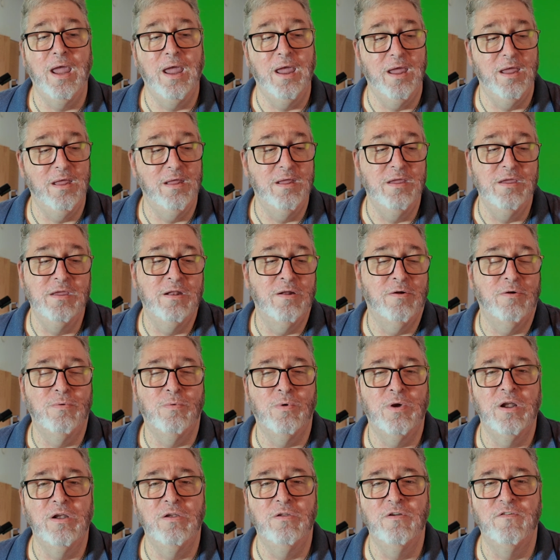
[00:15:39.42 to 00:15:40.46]
you don't want
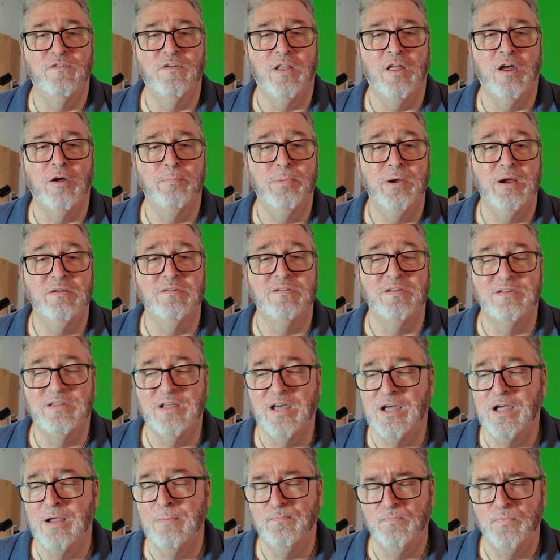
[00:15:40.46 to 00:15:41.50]
to do for long periods of
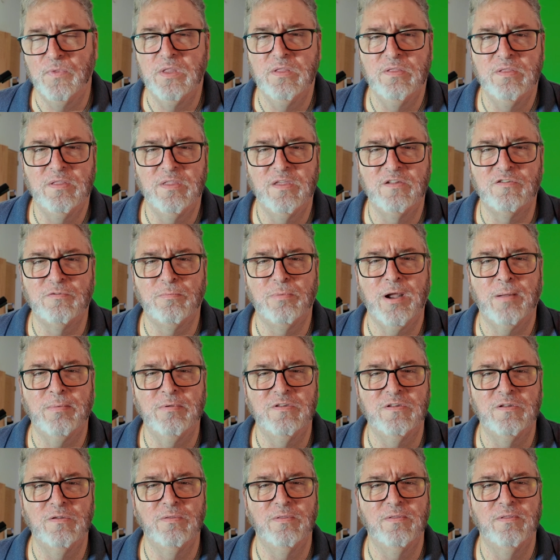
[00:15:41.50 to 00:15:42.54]
time, this will probably
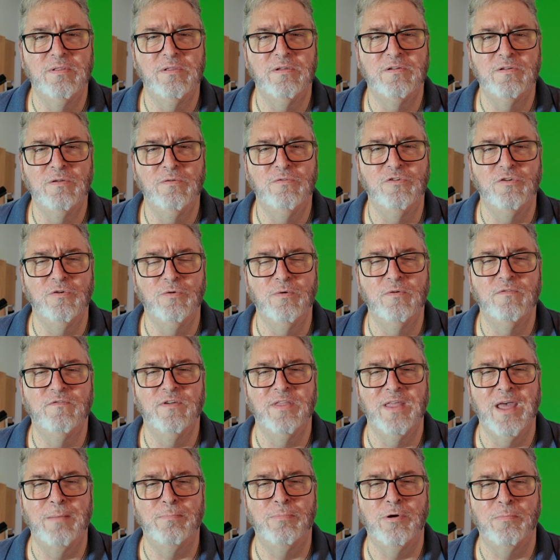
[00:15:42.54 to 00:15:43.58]
suit you for
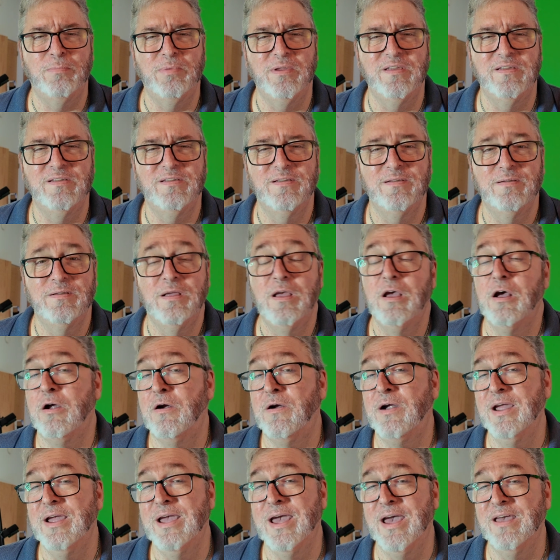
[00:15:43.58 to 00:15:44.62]
that purpose. All
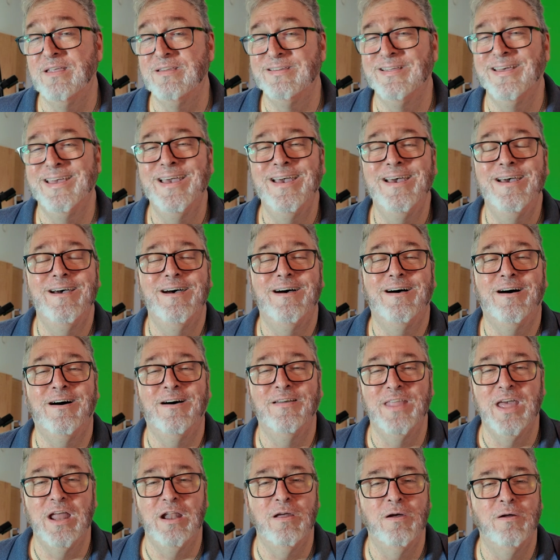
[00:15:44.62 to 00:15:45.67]
right, guys, on
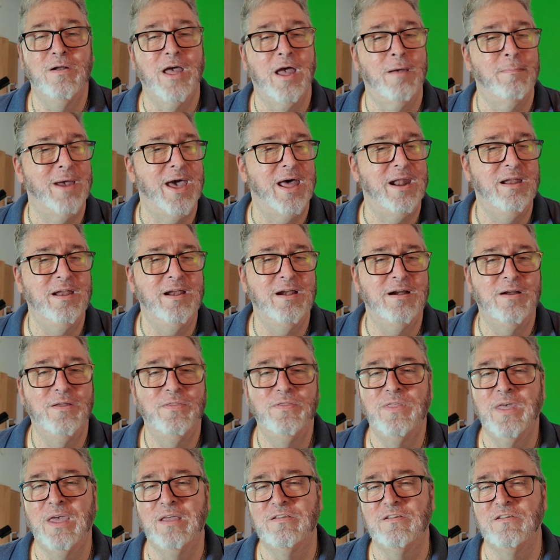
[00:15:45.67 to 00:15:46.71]
that note, I'm out of here.
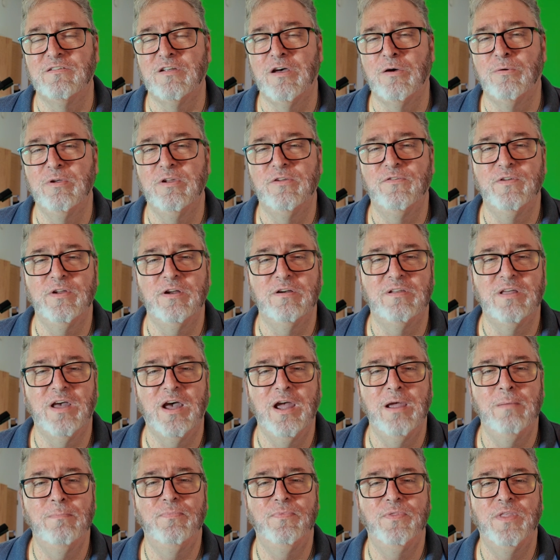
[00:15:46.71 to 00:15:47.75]
Thanks as always for your
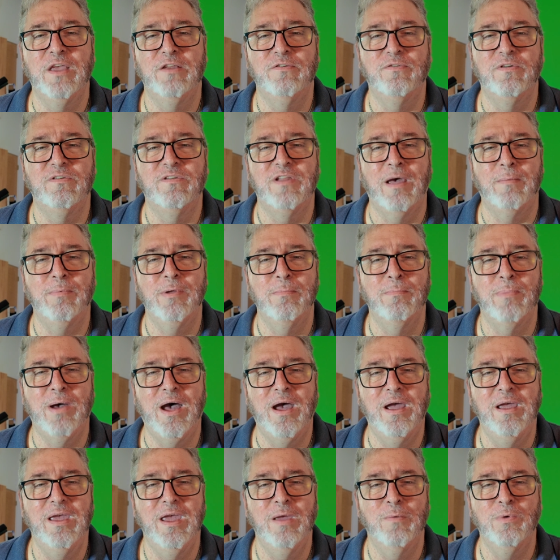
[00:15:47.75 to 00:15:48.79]
time. Thanks for stopping by,
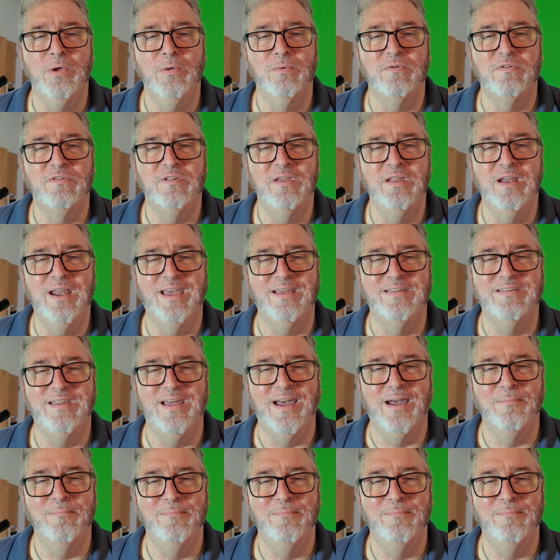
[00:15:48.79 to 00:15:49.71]
and we will see you next time.